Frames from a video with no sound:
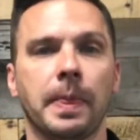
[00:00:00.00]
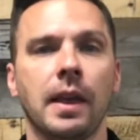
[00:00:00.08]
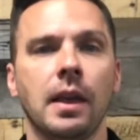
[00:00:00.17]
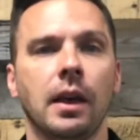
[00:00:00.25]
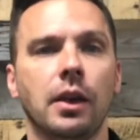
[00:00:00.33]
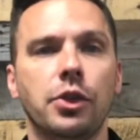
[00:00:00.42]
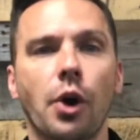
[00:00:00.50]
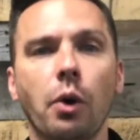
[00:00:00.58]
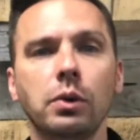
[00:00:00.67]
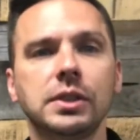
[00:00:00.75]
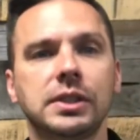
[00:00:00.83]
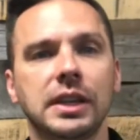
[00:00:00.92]

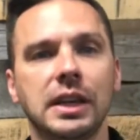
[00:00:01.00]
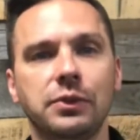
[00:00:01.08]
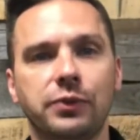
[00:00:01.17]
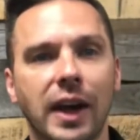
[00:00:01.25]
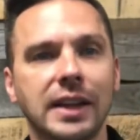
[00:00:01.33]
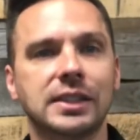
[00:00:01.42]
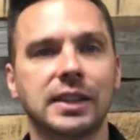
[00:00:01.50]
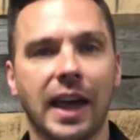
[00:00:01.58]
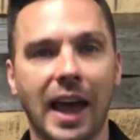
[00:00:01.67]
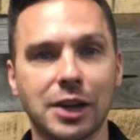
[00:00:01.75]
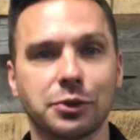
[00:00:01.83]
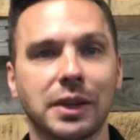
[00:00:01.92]
Those events
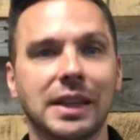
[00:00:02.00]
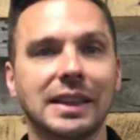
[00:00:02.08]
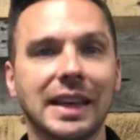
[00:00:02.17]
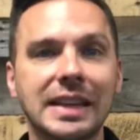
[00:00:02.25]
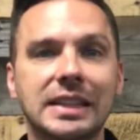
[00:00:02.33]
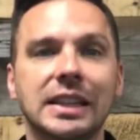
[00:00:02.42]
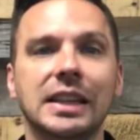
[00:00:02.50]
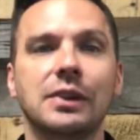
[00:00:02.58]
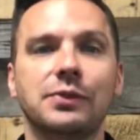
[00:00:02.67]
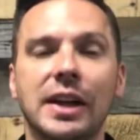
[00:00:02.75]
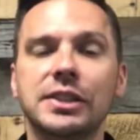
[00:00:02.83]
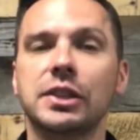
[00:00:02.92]
actually lead to the
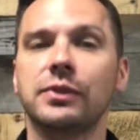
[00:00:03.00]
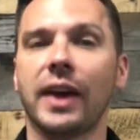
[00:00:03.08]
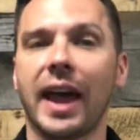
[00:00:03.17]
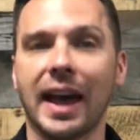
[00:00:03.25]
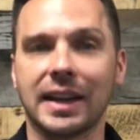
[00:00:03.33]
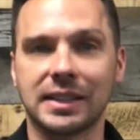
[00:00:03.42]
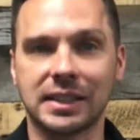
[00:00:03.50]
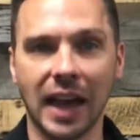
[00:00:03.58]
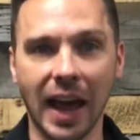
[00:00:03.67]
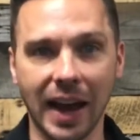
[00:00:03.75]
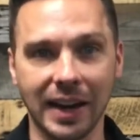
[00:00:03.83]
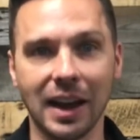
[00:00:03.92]
events of Acts
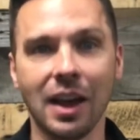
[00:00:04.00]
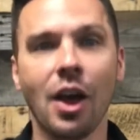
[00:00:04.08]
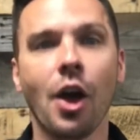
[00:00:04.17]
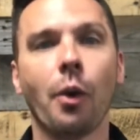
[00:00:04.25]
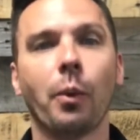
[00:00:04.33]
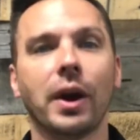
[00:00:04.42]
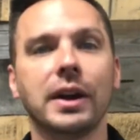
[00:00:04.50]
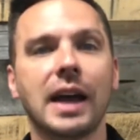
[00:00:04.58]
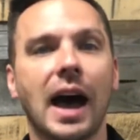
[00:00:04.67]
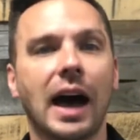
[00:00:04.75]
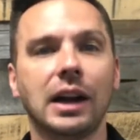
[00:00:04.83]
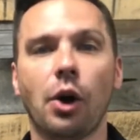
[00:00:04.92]
10, where
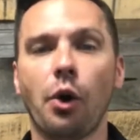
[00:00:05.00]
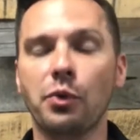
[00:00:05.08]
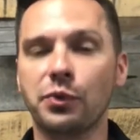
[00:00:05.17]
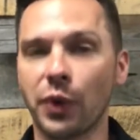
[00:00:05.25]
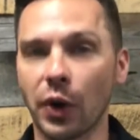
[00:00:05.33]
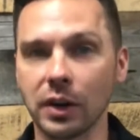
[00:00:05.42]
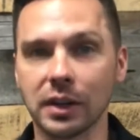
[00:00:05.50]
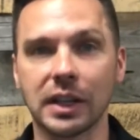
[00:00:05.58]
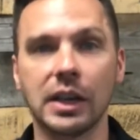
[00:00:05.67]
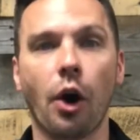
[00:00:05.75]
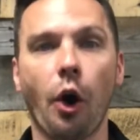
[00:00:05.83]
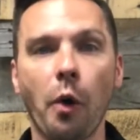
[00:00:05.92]
God
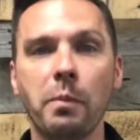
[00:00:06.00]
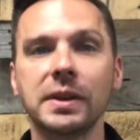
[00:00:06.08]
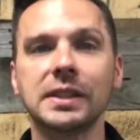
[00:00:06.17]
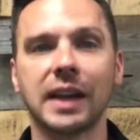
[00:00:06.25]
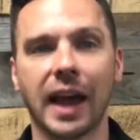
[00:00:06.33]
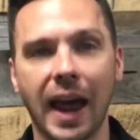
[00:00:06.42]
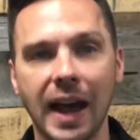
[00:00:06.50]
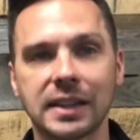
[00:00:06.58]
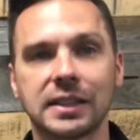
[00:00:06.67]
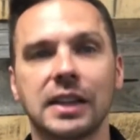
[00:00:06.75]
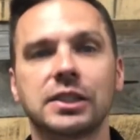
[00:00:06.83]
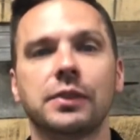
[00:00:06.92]
overtly opens
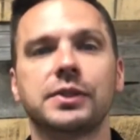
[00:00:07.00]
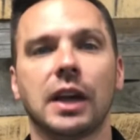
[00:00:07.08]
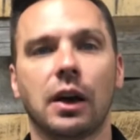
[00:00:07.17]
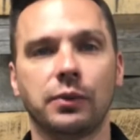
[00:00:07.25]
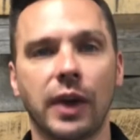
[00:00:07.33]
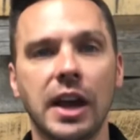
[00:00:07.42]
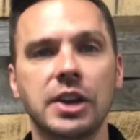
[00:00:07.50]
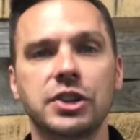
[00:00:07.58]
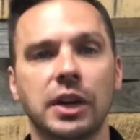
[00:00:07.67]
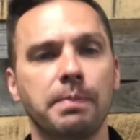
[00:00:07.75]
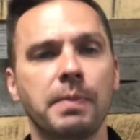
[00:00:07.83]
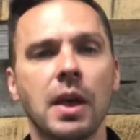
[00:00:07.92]
access of
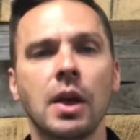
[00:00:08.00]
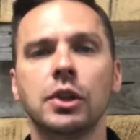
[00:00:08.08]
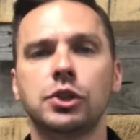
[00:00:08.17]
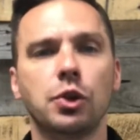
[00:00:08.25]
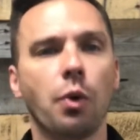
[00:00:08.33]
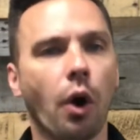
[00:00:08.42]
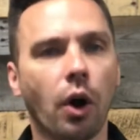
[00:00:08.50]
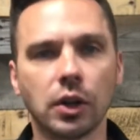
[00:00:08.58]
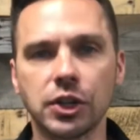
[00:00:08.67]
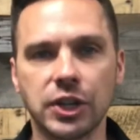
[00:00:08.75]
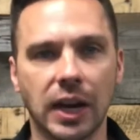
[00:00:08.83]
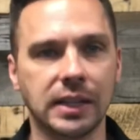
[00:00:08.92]
salvation to all
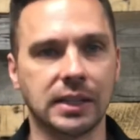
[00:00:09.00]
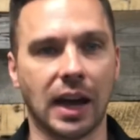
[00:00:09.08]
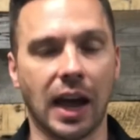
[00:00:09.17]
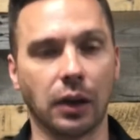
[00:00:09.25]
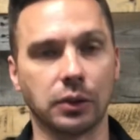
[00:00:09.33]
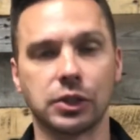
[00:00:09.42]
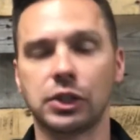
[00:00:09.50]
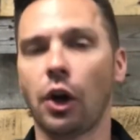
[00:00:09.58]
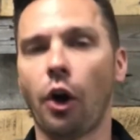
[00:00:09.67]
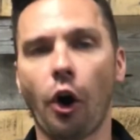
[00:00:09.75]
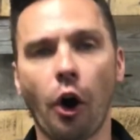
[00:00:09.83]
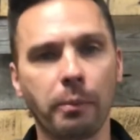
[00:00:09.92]
Gentiles, to
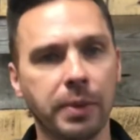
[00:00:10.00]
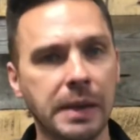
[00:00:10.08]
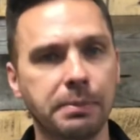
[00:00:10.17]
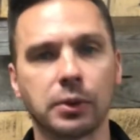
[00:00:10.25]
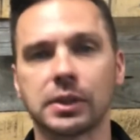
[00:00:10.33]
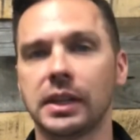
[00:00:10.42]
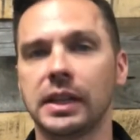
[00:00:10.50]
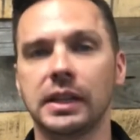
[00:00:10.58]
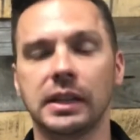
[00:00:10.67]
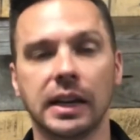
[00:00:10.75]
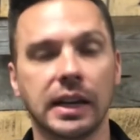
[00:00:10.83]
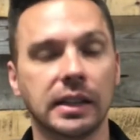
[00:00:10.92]
all peoples in
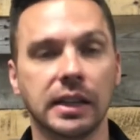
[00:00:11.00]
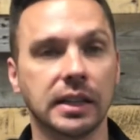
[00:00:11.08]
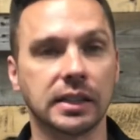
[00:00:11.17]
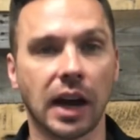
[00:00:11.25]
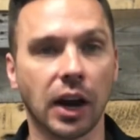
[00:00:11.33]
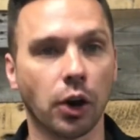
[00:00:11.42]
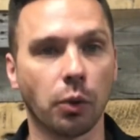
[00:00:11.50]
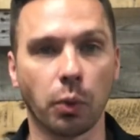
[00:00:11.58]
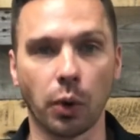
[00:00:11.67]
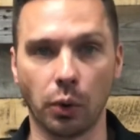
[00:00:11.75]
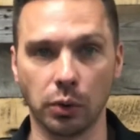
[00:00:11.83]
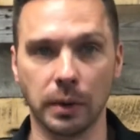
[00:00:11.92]
the entire
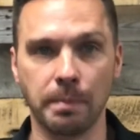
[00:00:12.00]
world.